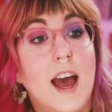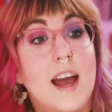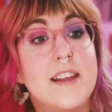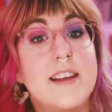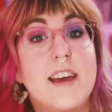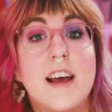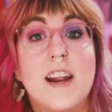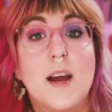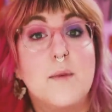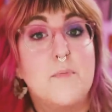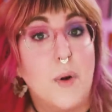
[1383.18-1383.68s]
And
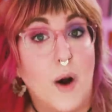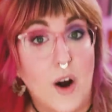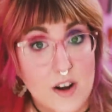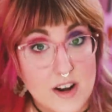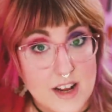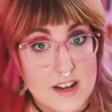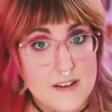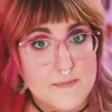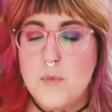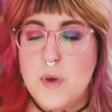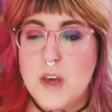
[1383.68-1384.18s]
yet I bought
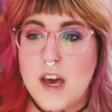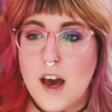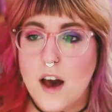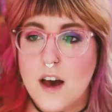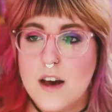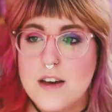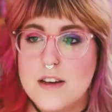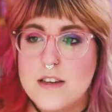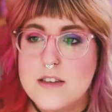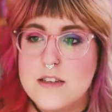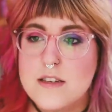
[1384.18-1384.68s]
it
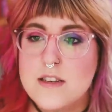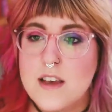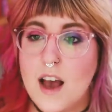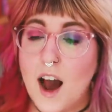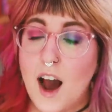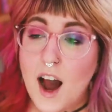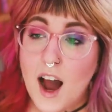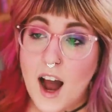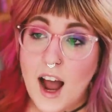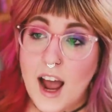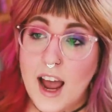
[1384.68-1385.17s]
because
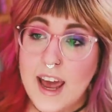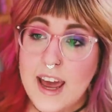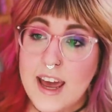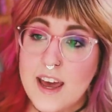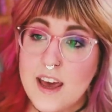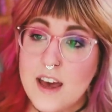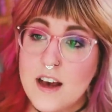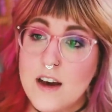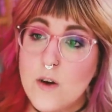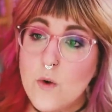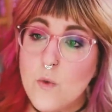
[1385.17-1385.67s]

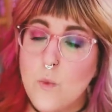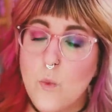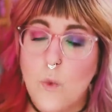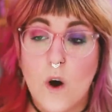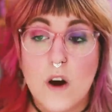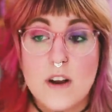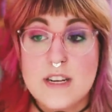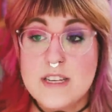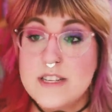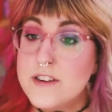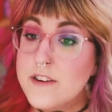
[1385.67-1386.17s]
I
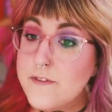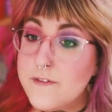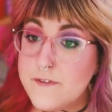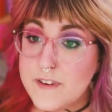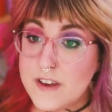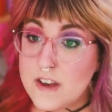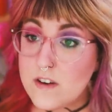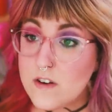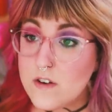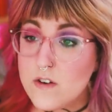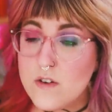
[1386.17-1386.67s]
wanted to
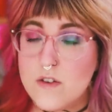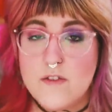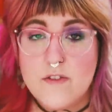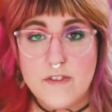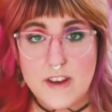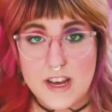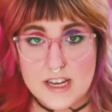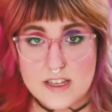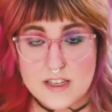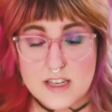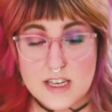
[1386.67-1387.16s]
feel
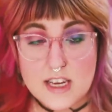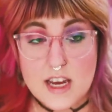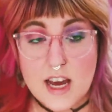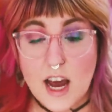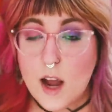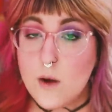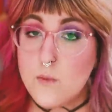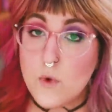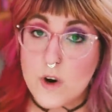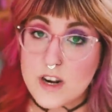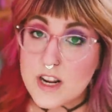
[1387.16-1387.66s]
fancy.
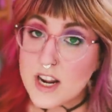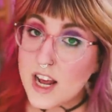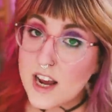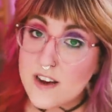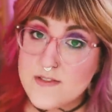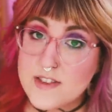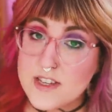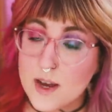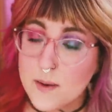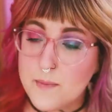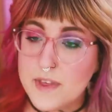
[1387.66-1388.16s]
I wanted to
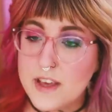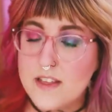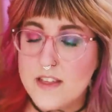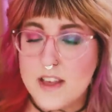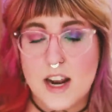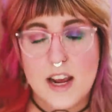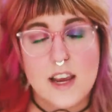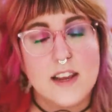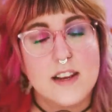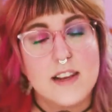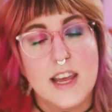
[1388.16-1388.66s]
have something
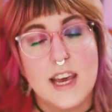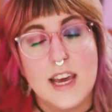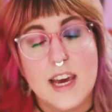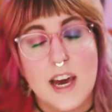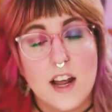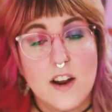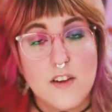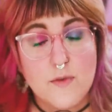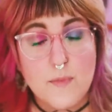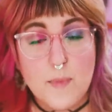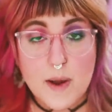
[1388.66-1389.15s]
that I could take
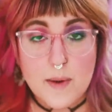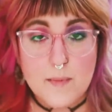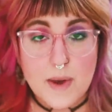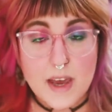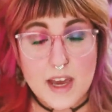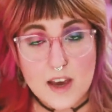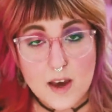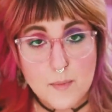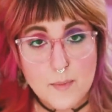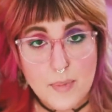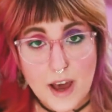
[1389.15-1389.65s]
out of my
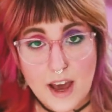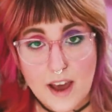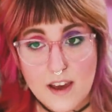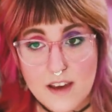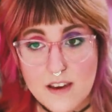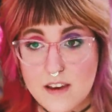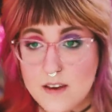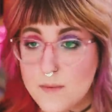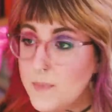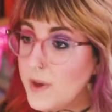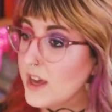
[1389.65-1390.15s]
makeup
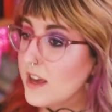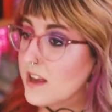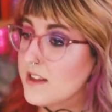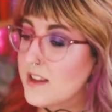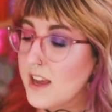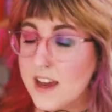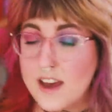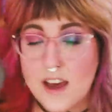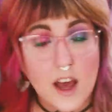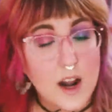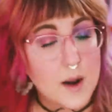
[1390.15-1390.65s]
bag, make,
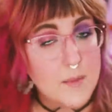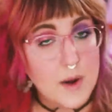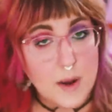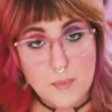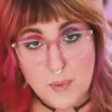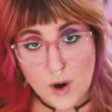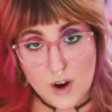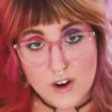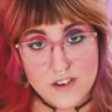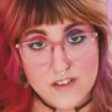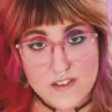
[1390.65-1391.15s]
take out of my
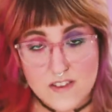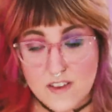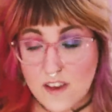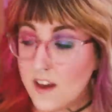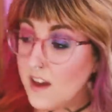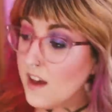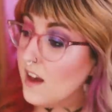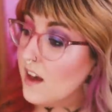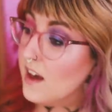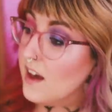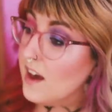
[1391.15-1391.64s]
purse
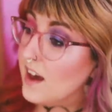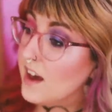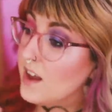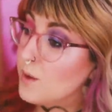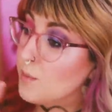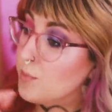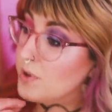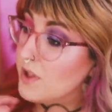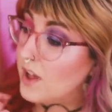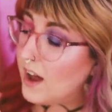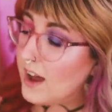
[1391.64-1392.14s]
and
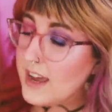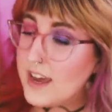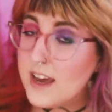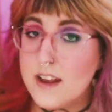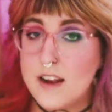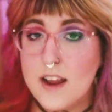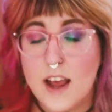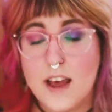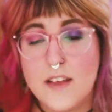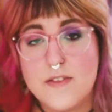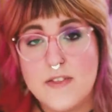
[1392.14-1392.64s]
apply
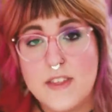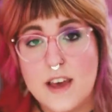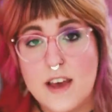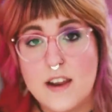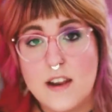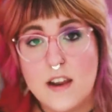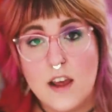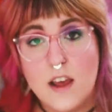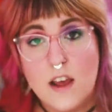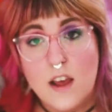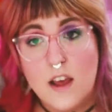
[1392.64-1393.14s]
it, and
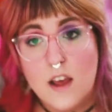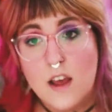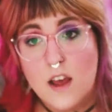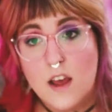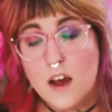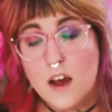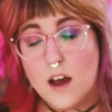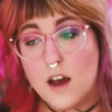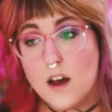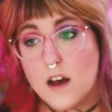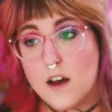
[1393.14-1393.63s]
then
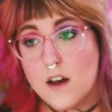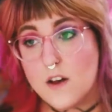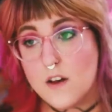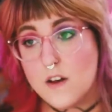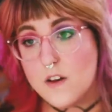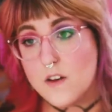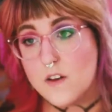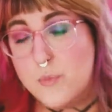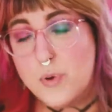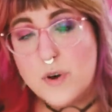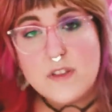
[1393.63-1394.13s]

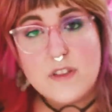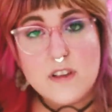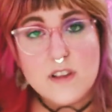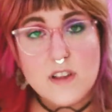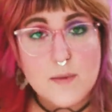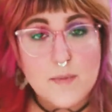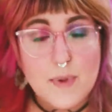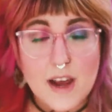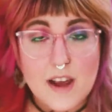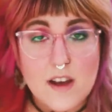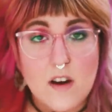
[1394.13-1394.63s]
Uh, put the
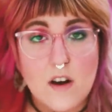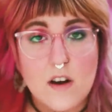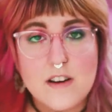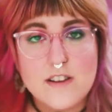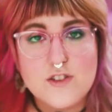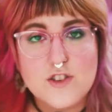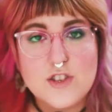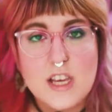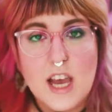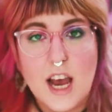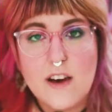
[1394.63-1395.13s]
lid back on
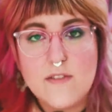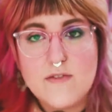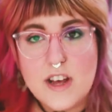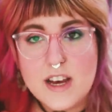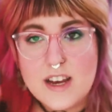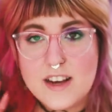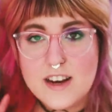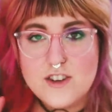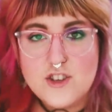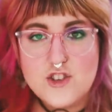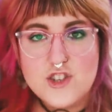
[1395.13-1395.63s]
and just have
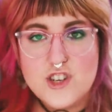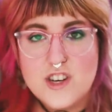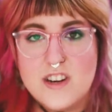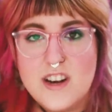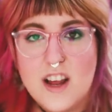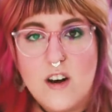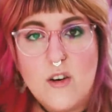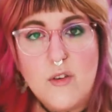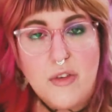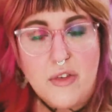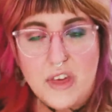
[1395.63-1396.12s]
like a
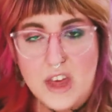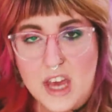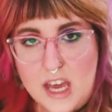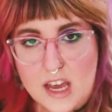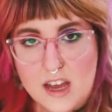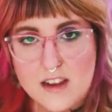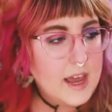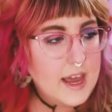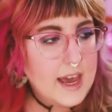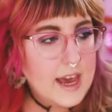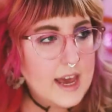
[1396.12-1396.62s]
Chanel
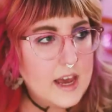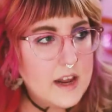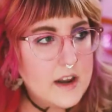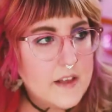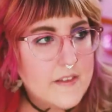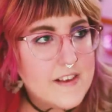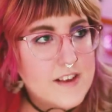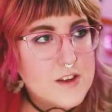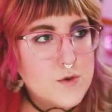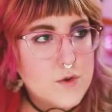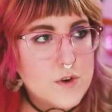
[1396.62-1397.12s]
thing. And
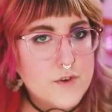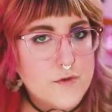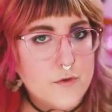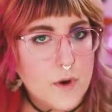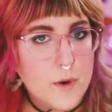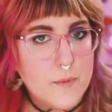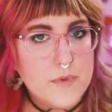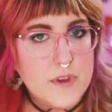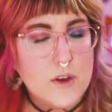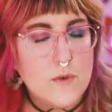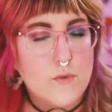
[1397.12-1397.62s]
this was
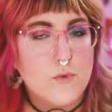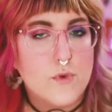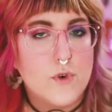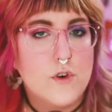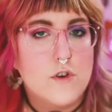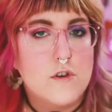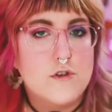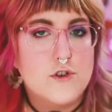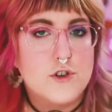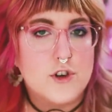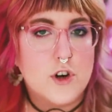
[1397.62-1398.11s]
from the
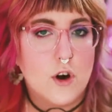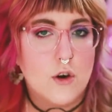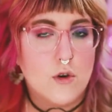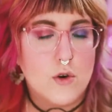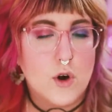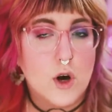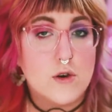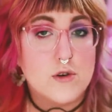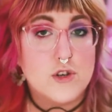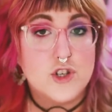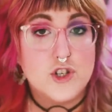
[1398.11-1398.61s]
Rouge
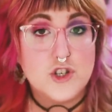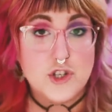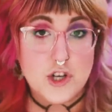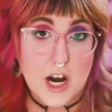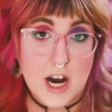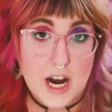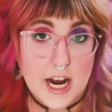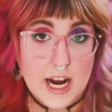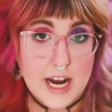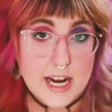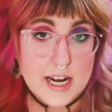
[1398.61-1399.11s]
Coco
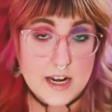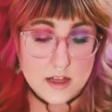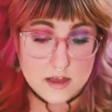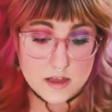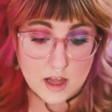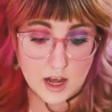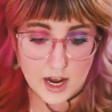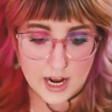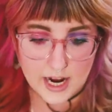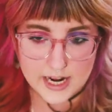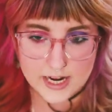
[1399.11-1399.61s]
Shine
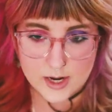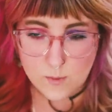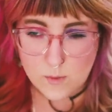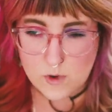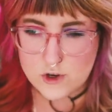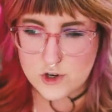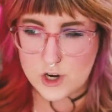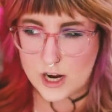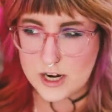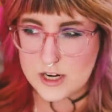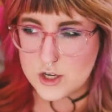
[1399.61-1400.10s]
line,
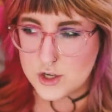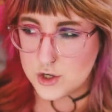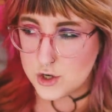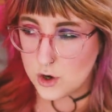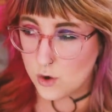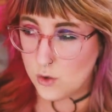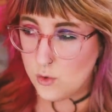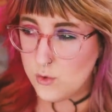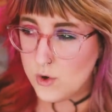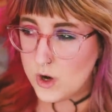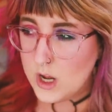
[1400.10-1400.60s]
which I
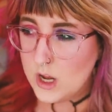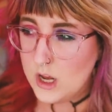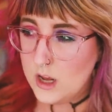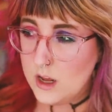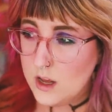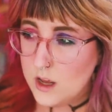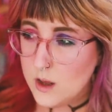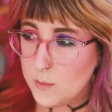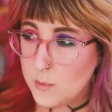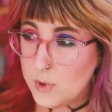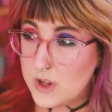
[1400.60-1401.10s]
don't
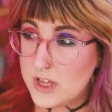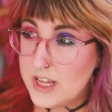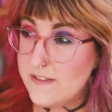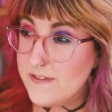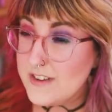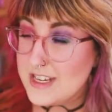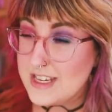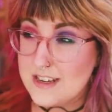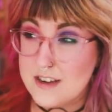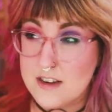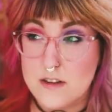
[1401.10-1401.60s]
believe
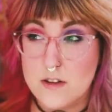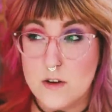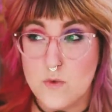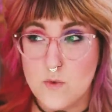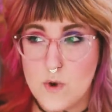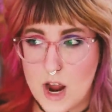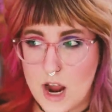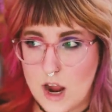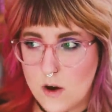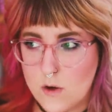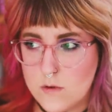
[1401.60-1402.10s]
is still
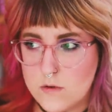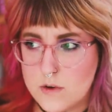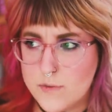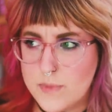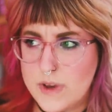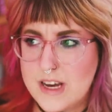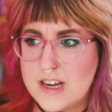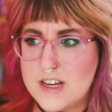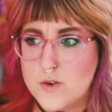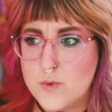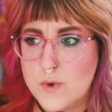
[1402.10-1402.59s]
around,
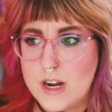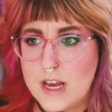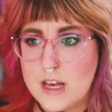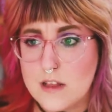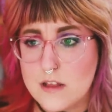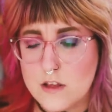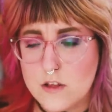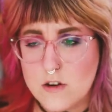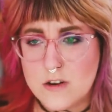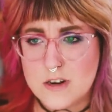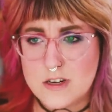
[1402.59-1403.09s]
because when I
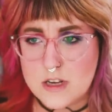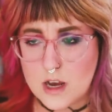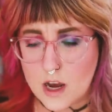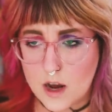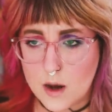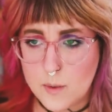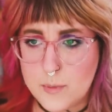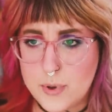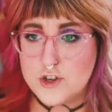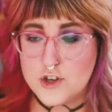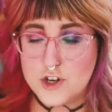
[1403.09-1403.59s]
looked
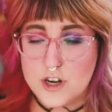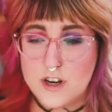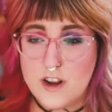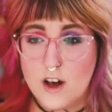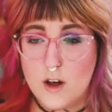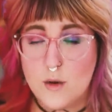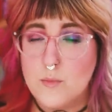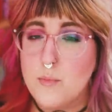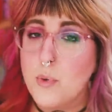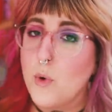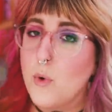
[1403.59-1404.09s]
up
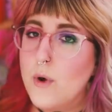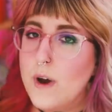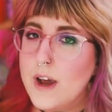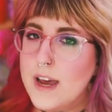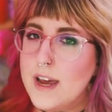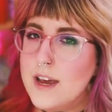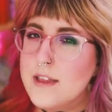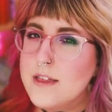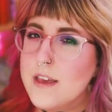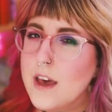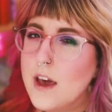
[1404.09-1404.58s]
Chanel
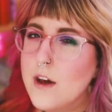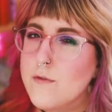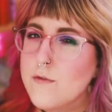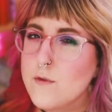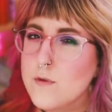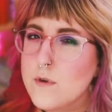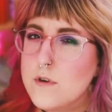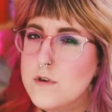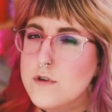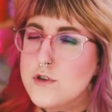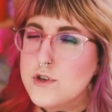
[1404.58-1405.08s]
Boy, they have
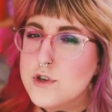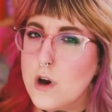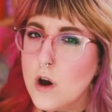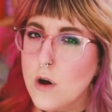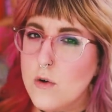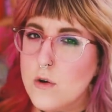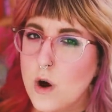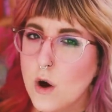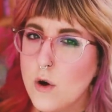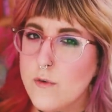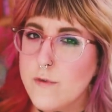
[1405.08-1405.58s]
Rouge
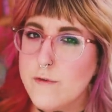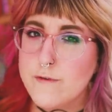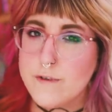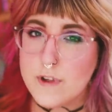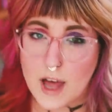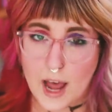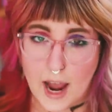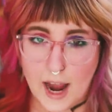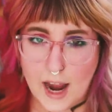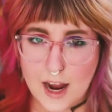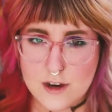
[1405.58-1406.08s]
Coco
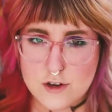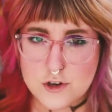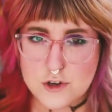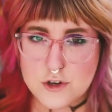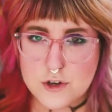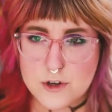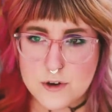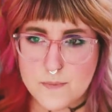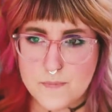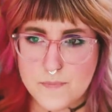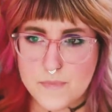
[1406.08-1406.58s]

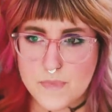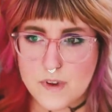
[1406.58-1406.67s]
Flash.